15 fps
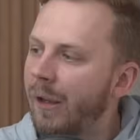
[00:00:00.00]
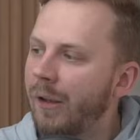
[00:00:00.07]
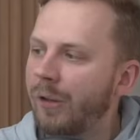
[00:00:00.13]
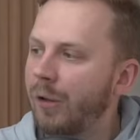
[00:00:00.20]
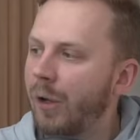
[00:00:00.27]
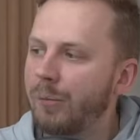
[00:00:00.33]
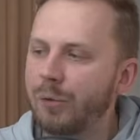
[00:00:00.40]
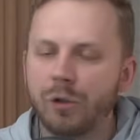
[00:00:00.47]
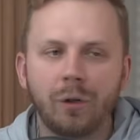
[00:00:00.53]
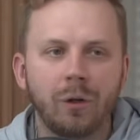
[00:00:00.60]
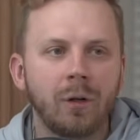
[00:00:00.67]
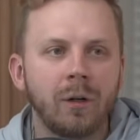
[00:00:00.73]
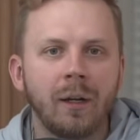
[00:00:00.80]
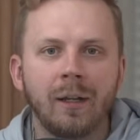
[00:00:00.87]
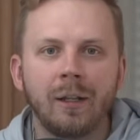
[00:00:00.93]
So I'm
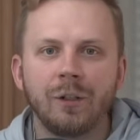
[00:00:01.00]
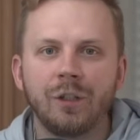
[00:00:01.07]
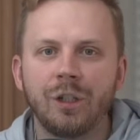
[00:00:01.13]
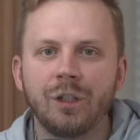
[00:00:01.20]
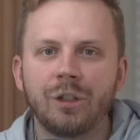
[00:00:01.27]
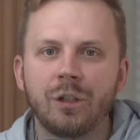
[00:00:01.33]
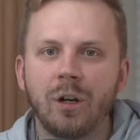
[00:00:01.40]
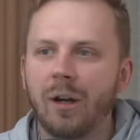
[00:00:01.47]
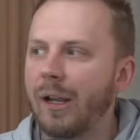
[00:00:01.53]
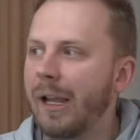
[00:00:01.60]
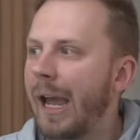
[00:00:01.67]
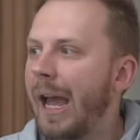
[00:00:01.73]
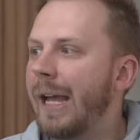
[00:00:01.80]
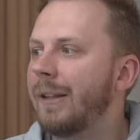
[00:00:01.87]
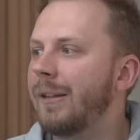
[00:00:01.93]
sure G-Shock
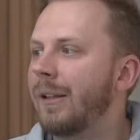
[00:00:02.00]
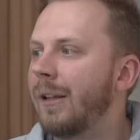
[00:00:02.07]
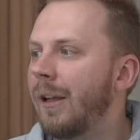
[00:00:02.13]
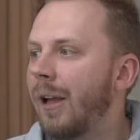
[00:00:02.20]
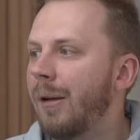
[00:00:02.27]
and